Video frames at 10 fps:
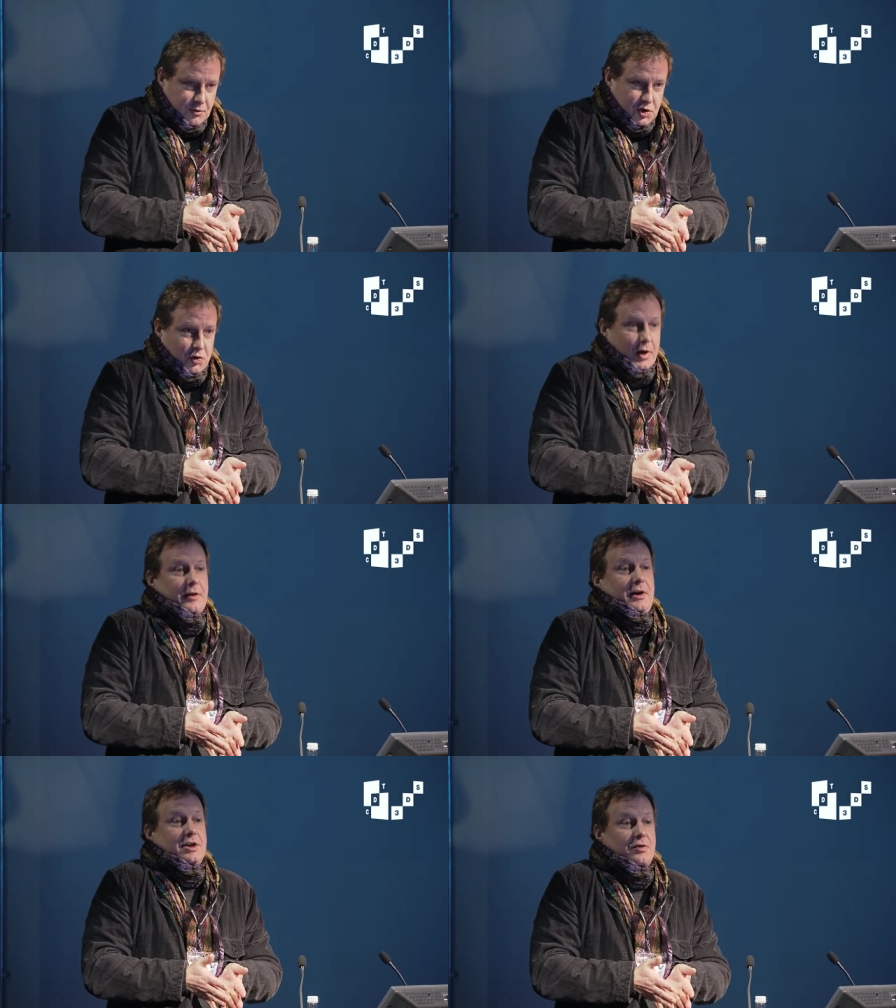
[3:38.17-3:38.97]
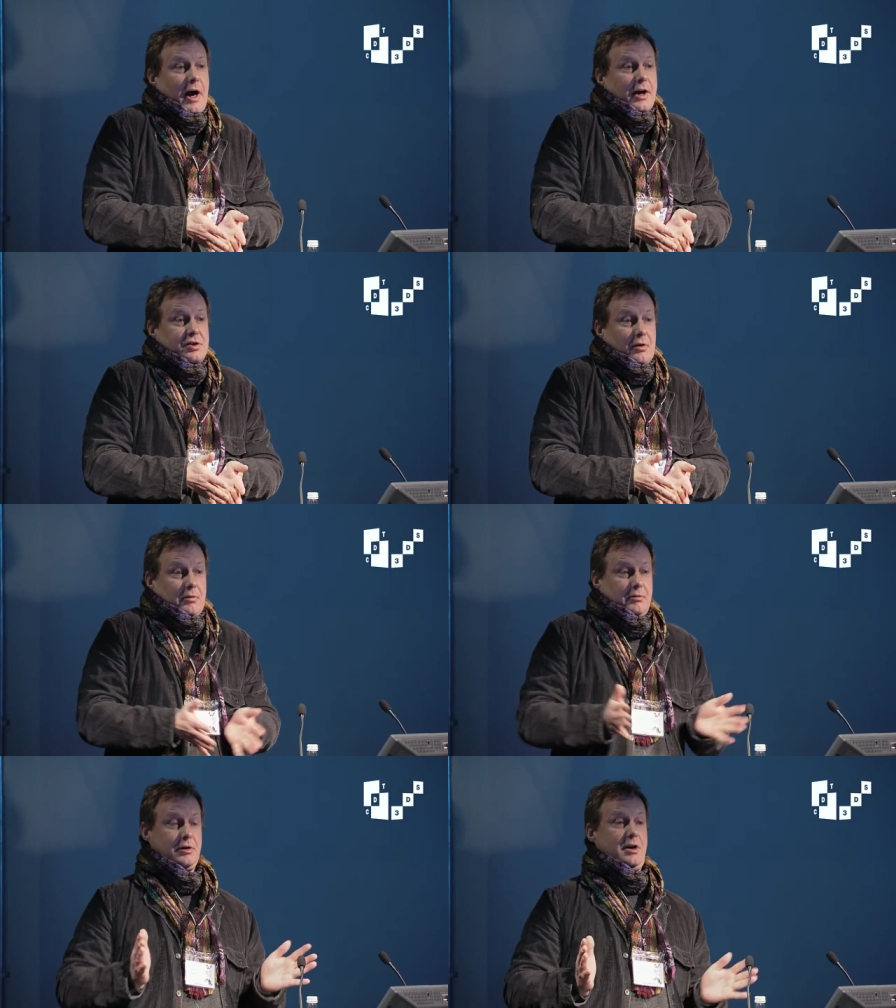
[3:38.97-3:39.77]
shrink the interaction
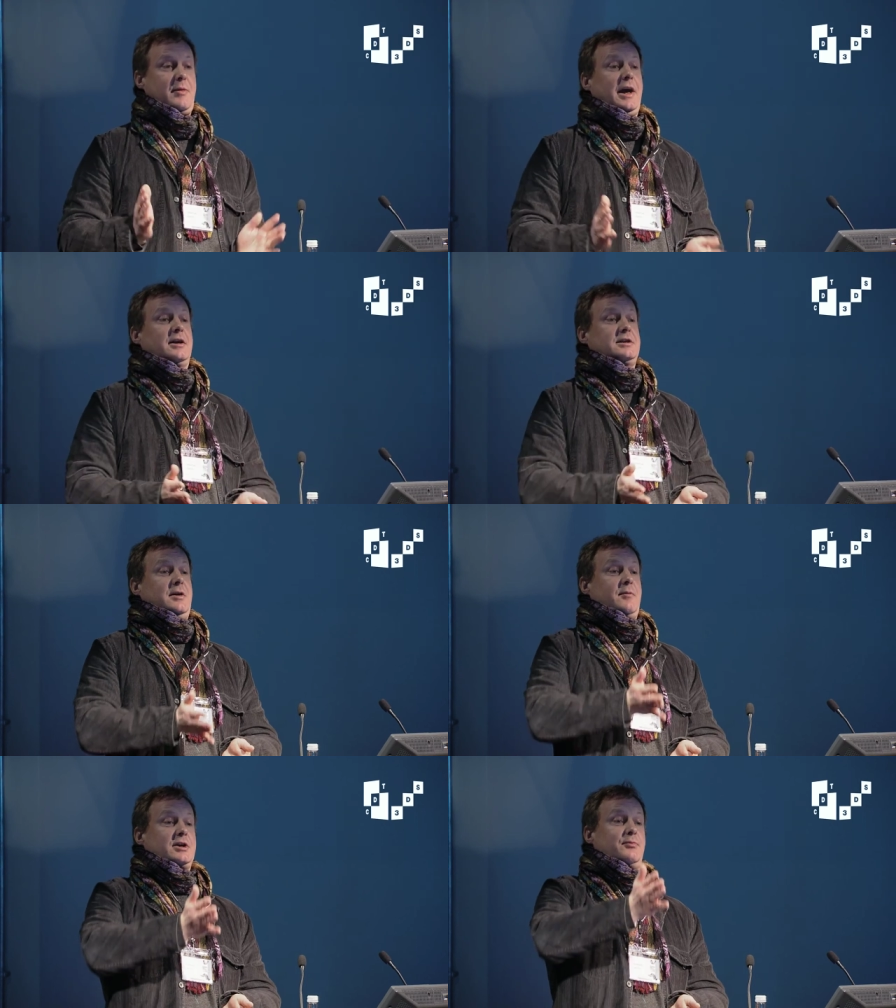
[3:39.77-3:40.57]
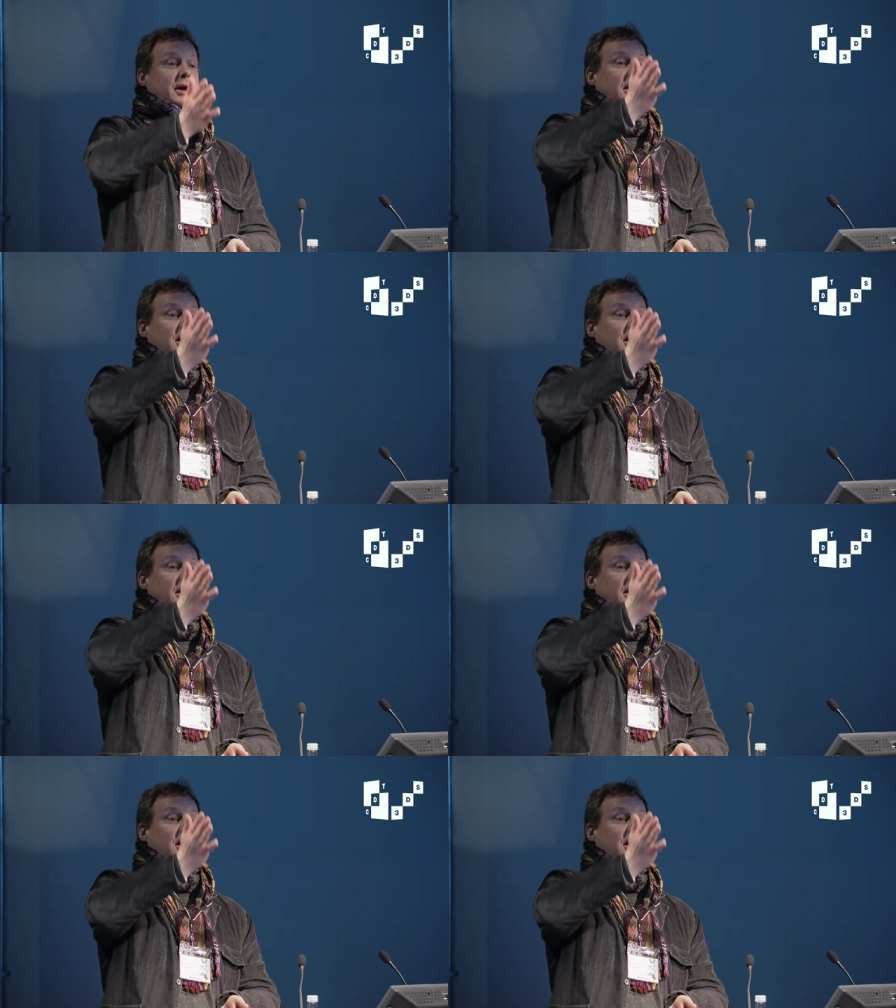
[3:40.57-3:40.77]
and make her seem much